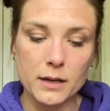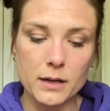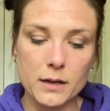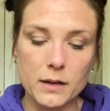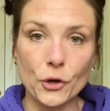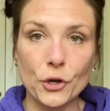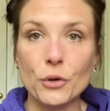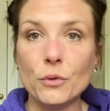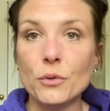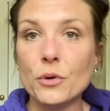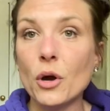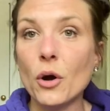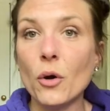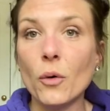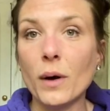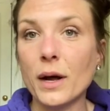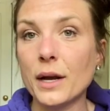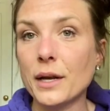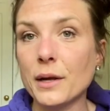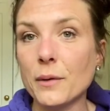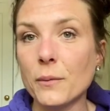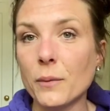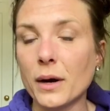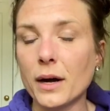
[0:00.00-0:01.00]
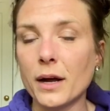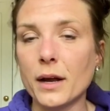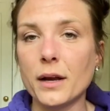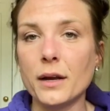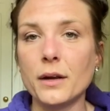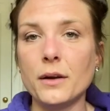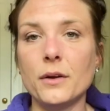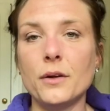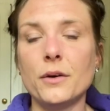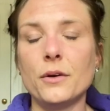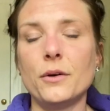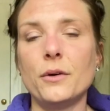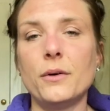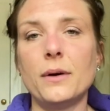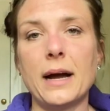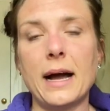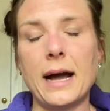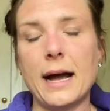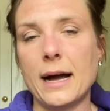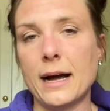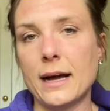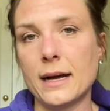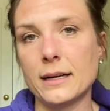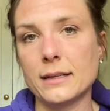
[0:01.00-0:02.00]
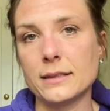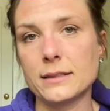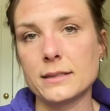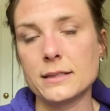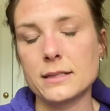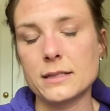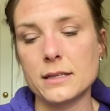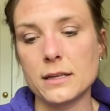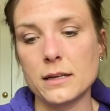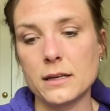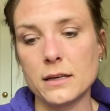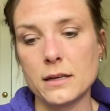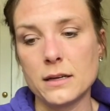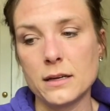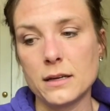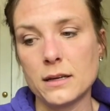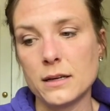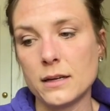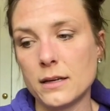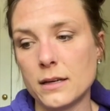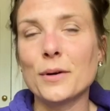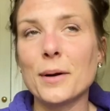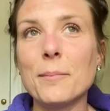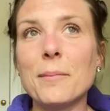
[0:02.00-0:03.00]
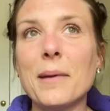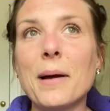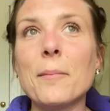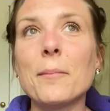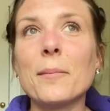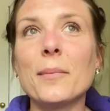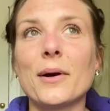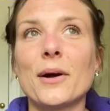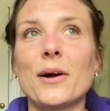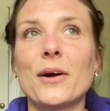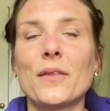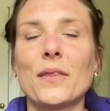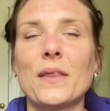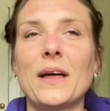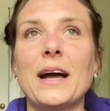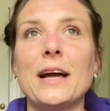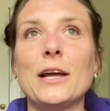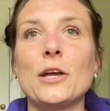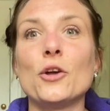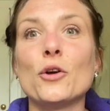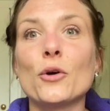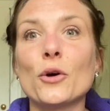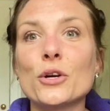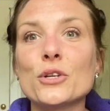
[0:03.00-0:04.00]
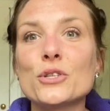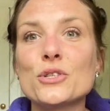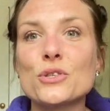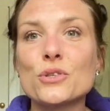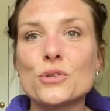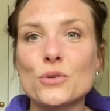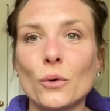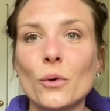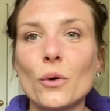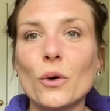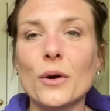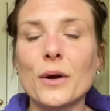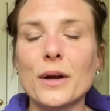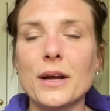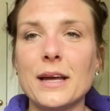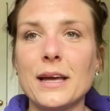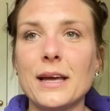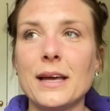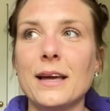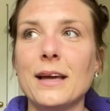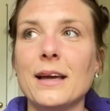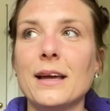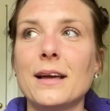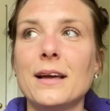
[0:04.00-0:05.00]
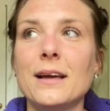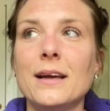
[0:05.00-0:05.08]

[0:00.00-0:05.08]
you know anyone who has, remember that your story,